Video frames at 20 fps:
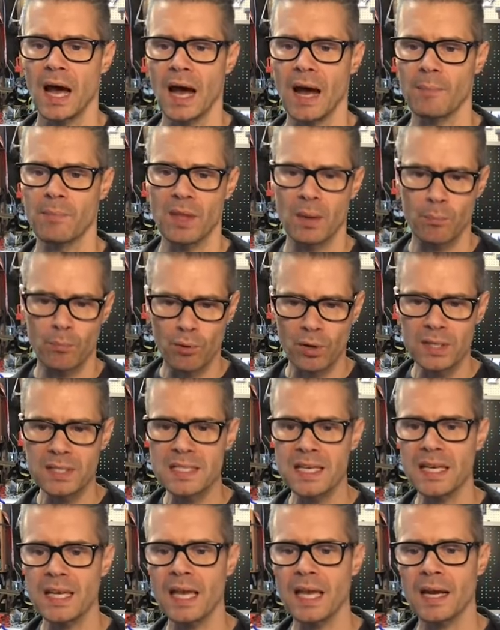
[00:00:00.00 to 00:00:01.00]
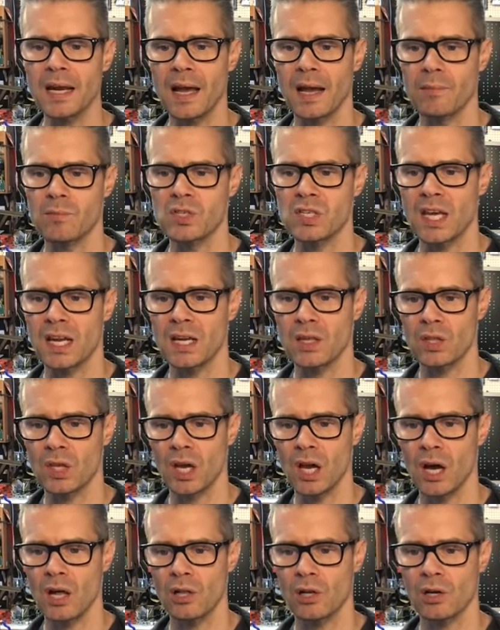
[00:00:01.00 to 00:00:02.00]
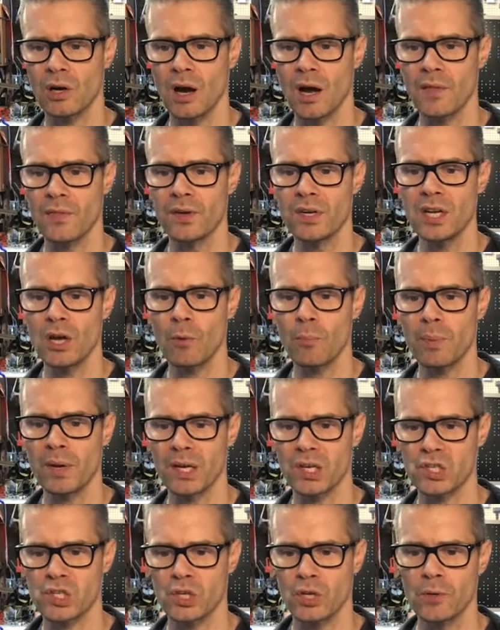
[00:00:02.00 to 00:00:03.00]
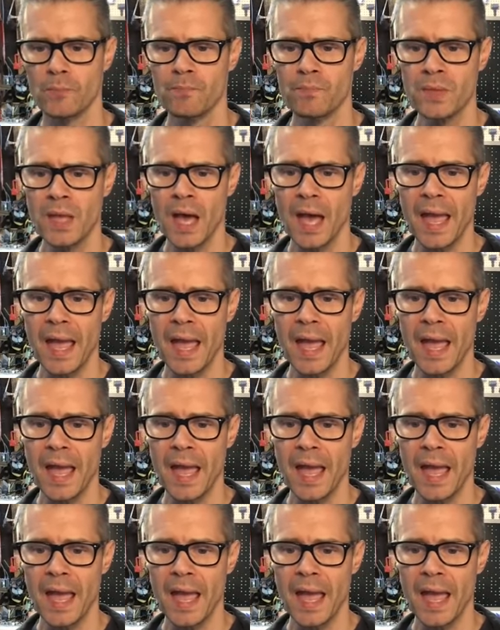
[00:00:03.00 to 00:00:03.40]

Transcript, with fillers: I'm then printing it, I'm setting the color on the NeoPixel,